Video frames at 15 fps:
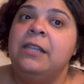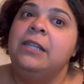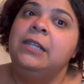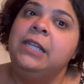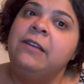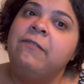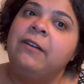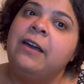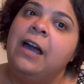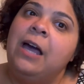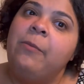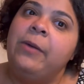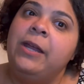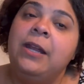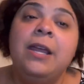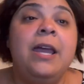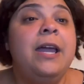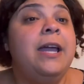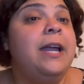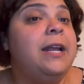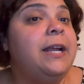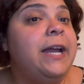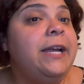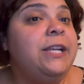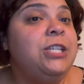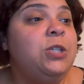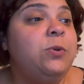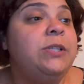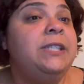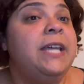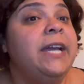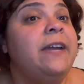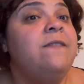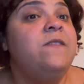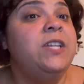leave a comment and I can do a second